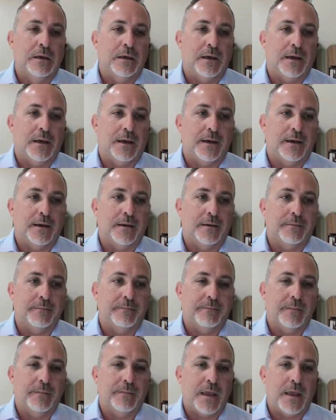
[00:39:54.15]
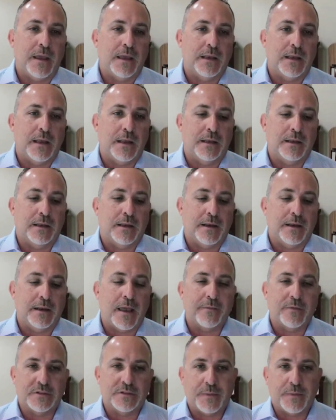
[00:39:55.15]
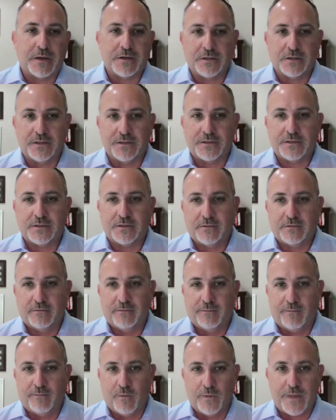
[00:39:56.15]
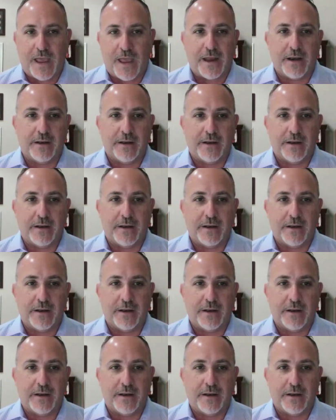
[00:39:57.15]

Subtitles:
and have the specialists for that.